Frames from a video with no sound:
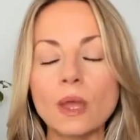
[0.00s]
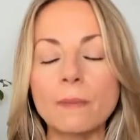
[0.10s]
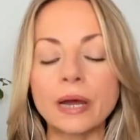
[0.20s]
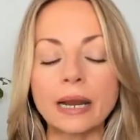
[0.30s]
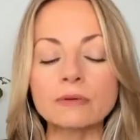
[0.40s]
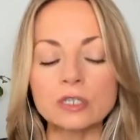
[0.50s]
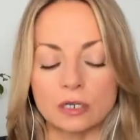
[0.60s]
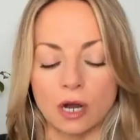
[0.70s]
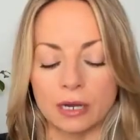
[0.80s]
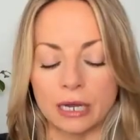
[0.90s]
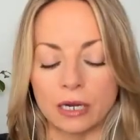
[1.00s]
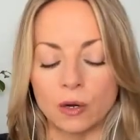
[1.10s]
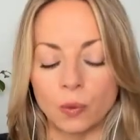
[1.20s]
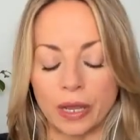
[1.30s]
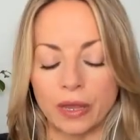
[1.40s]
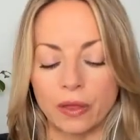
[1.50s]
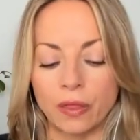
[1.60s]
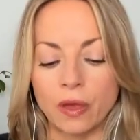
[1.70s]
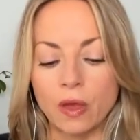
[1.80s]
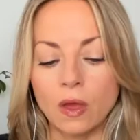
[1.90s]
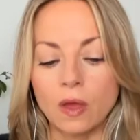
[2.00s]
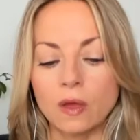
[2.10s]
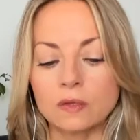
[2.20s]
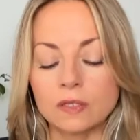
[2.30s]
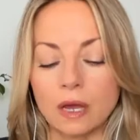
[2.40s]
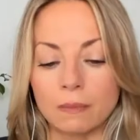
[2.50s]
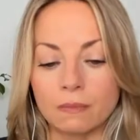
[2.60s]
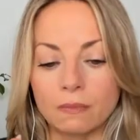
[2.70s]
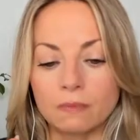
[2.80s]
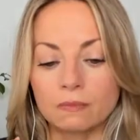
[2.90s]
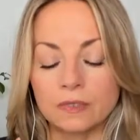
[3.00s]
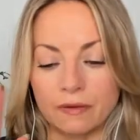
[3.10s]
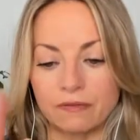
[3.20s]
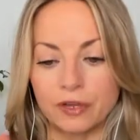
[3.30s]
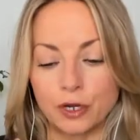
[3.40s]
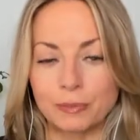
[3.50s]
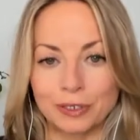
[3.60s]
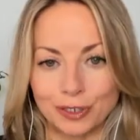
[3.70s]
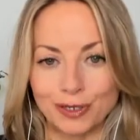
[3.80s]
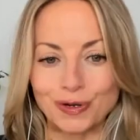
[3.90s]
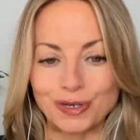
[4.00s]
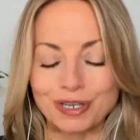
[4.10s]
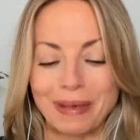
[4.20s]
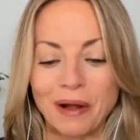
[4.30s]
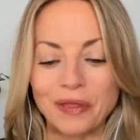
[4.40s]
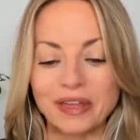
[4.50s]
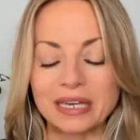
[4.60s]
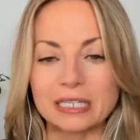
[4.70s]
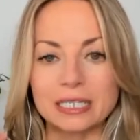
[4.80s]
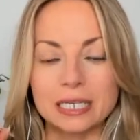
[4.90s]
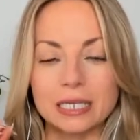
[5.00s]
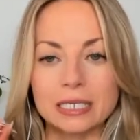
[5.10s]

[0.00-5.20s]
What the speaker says: But I was talking with some 7-figure business owners about this.